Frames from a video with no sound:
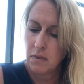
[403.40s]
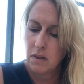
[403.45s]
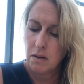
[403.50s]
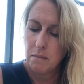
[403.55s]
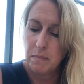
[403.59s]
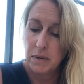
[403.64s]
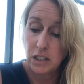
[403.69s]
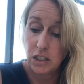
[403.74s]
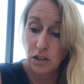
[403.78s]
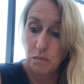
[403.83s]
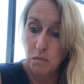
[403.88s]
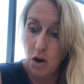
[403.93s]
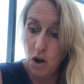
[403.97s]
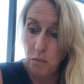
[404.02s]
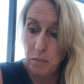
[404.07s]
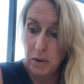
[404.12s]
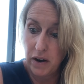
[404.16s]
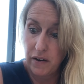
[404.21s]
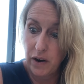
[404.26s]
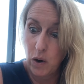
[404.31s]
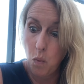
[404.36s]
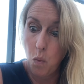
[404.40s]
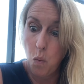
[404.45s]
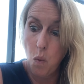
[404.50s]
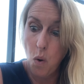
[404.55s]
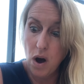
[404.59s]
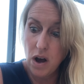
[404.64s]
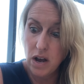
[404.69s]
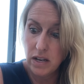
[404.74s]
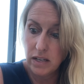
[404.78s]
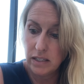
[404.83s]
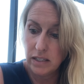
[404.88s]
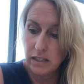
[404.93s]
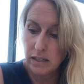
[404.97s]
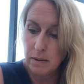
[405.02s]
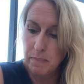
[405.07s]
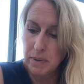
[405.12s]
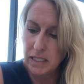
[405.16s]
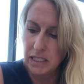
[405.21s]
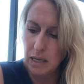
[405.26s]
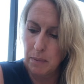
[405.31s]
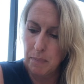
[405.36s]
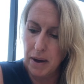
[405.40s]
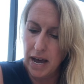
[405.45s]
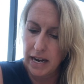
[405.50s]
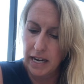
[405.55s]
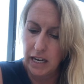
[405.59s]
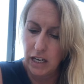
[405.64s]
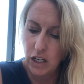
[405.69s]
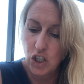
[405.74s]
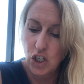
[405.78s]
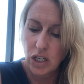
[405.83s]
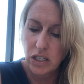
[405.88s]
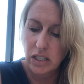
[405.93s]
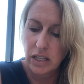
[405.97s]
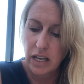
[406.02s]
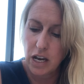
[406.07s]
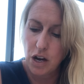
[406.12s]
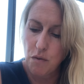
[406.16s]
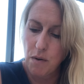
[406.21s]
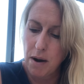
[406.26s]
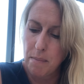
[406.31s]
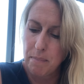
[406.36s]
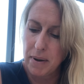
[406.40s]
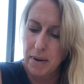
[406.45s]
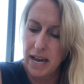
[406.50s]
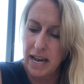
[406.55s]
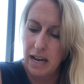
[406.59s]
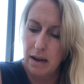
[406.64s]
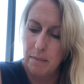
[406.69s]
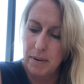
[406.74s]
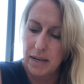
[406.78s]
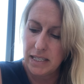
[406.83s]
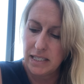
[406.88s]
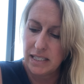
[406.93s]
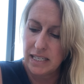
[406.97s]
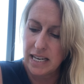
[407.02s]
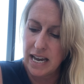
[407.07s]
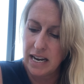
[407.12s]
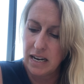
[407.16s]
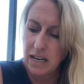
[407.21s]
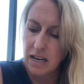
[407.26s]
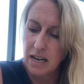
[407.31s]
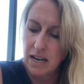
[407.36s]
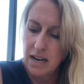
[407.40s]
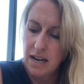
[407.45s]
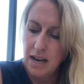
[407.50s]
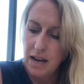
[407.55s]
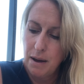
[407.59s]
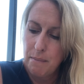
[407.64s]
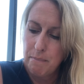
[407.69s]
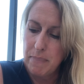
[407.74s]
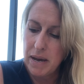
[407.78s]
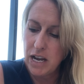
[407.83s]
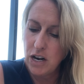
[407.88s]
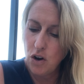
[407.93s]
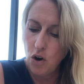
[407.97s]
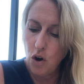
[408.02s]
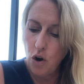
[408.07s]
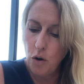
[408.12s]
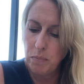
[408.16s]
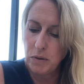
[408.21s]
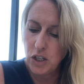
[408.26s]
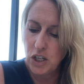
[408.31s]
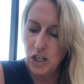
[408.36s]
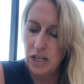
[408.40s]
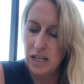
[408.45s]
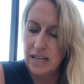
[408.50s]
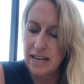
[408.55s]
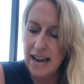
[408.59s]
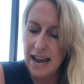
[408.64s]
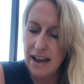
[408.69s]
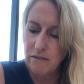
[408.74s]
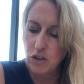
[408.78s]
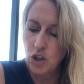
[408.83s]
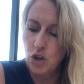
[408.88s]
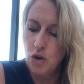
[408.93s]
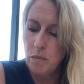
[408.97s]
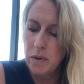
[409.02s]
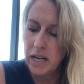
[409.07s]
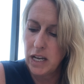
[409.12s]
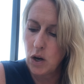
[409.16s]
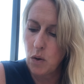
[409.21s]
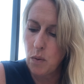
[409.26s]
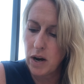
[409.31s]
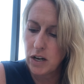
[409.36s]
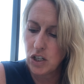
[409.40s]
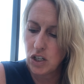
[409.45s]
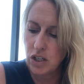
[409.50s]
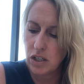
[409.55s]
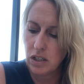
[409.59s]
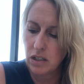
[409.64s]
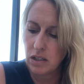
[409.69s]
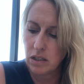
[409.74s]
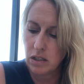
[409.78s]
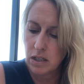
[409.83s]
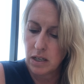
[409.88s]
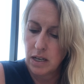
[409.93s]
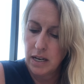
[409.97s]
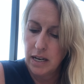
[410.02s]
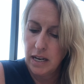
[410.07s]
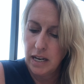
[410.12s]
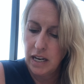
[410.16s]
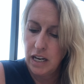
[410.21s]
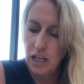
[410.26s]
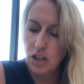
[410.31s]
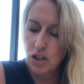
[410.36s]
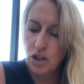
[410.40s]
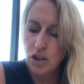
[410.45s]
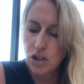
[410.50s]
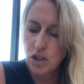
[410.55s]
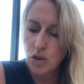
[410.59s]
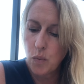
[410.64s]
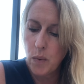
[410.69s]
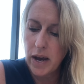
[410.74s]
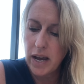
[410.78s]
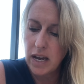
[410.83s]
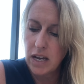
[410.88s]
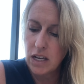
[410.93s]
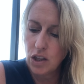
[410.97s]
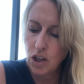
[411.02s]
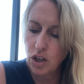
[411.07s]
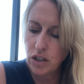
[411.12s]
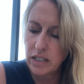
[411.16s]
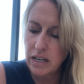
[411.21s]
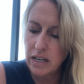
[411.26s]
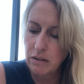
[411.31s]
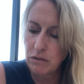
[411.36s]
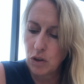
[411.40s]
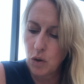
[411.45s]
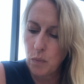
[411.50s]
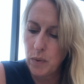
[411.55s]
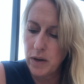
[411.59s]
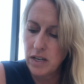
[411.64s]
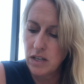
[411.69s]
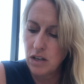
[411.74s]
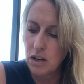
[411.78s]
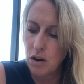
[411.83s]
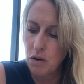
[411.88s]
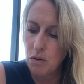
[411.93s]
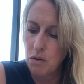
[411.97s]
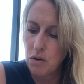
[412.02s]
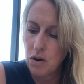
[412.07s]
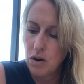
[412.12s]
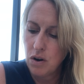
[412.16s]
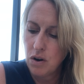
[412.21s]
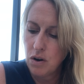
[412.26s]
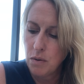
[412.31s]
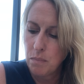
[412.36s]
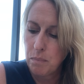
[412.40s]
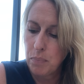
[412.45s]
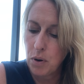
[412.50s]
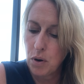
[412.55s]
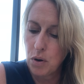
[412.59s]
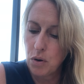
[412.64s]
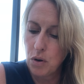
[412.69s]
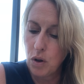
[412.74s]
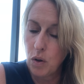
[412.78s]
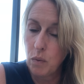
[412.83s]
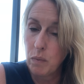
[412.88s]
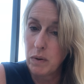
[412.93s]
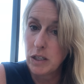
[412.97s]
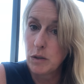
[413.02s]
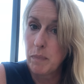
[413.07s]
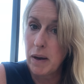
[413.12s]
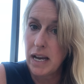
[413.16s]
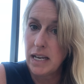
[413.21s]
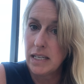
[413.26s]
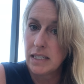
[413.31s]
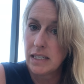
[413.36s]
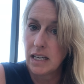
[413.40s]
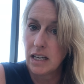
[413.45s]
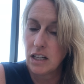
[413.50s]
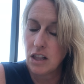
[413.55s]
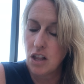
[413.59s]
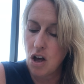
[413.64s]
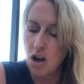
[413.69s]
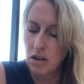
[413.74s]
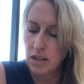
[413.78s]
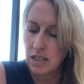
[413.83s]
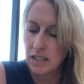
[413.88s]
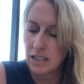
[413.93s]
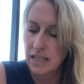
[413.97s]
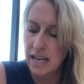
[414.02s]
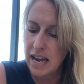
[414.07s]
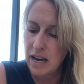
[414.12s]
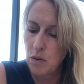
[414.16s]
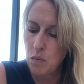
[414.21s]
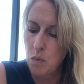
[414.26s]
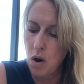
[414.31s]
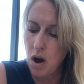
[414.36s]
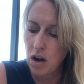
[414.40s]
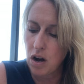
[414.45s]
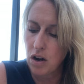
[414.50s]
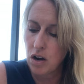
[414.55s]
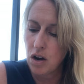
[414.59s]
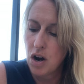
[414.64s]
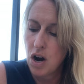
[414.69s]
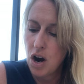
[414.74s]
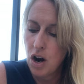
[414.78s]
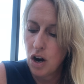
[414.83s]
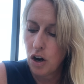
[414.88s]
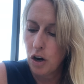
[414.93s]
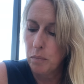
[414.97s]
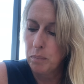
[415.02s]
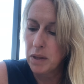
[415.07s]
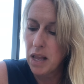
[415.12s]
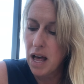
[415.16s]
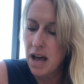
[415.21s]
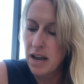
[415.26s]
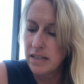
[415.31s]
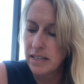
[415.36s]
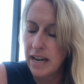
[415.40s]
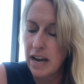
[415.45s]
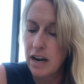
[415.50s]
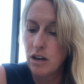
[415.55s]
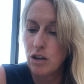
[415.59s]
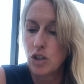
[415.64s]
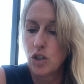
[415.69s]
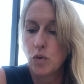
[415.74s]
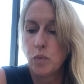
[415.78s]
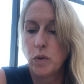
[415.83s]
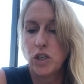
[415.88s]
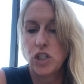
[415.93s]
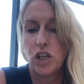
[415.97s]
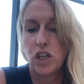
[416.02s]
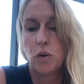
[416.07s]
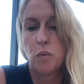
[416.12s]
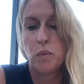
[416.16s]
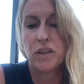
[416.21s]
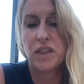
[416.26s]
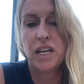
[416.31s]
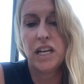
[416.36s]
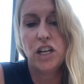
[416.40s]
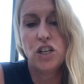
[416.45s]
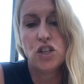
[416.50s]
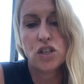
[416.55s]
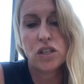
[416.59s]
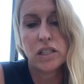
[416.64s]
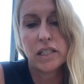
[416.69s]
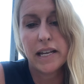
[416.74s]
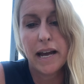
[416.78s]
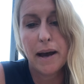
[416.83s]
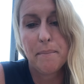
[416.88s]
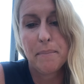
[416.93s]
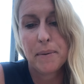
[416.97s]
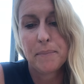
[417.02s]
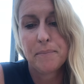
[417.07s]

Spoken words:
Mrs. Mulberry was a busybody, just like Grandpa Abe had said. Ben hoped she didn't have too many questions. He turned away and looked out the window. Pearl was pacing along the sidewalk, her blonde hair swishing with each step.